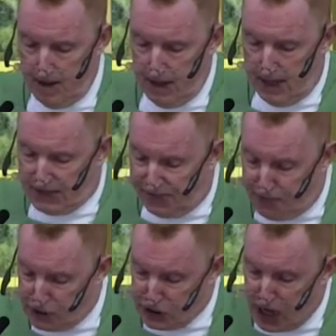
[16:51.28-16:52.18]
It's a
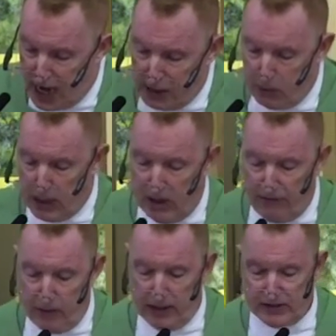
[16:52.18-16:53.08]
foreshadowing of
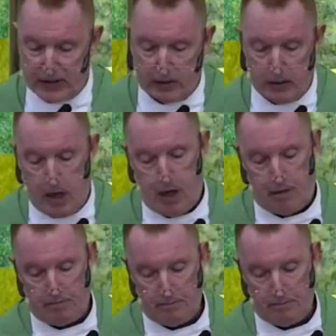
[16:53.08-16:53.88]
what is to come.